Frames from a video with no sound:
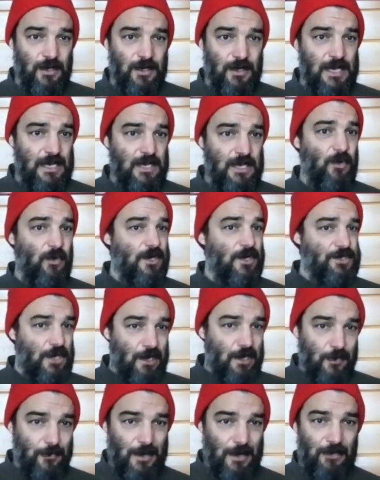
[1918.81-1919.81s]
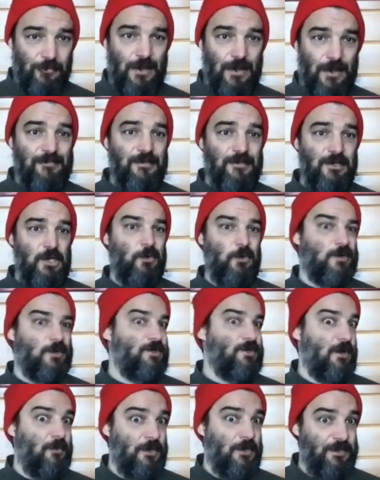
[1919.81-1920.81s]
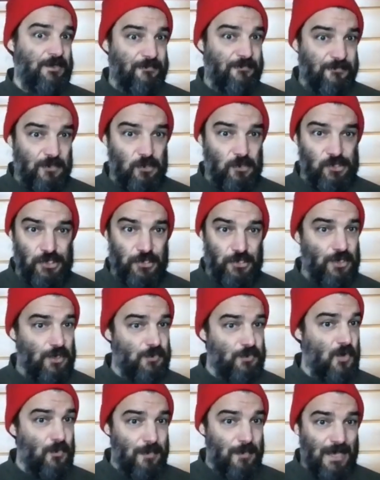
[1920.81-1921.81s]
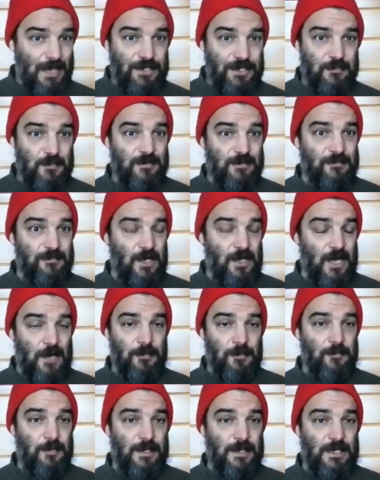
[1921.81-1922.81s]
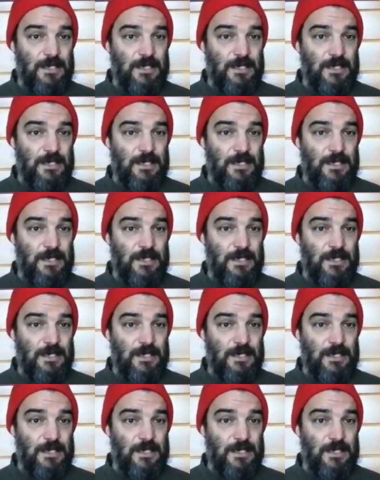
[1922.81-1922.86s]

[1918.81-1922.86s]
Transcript: And you want to talk about revenue, you want to talk about the future and the momentum of the Upper